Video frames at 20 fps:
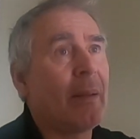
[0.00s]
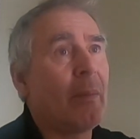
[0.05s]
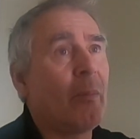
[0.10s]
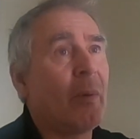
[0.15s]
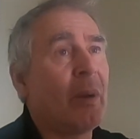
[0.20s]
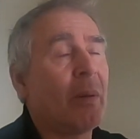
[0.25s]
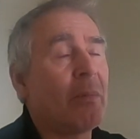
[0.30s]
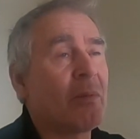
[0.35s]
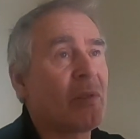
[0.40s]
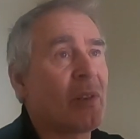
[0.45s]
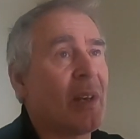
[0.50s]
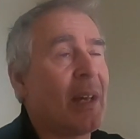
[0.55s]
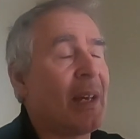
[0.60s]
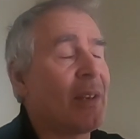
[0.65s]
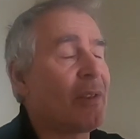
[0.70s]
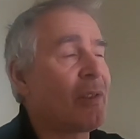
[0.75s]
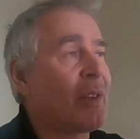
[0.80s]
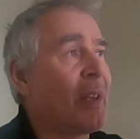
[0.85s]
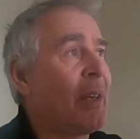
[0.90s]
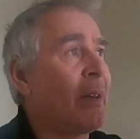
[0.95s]
when it was
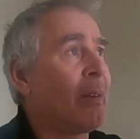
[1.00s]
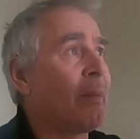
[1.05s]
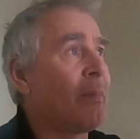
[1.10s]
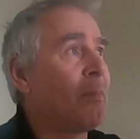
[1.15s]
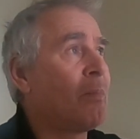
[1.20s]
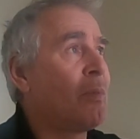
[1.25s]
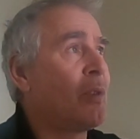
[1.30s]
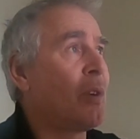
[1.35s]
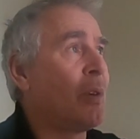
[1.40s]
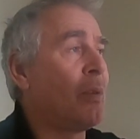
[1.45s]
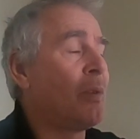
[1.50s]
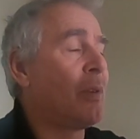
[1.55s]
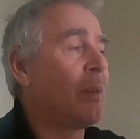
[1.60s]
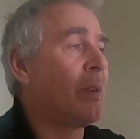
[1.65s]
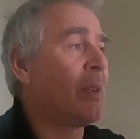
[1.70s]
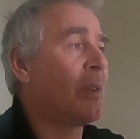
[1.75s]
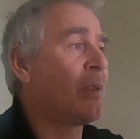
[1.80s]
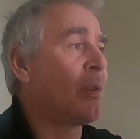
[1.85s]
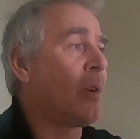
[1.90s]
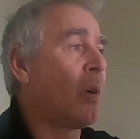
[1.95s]
last out due to
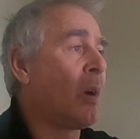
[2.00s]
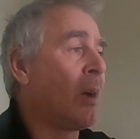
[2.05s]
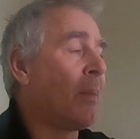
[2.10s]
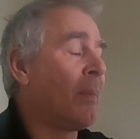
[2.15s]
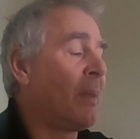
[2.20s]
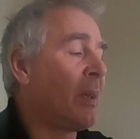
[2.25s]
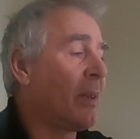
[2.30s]
the time